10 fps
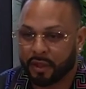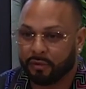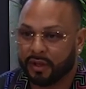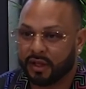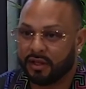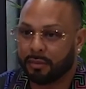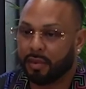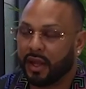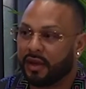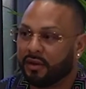really
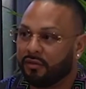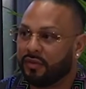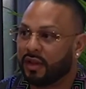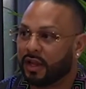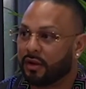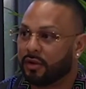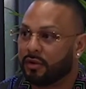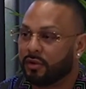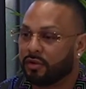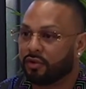depend and feel like
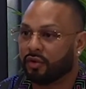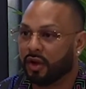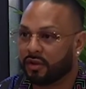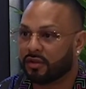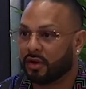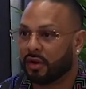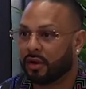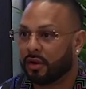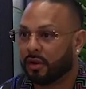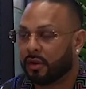drugs are,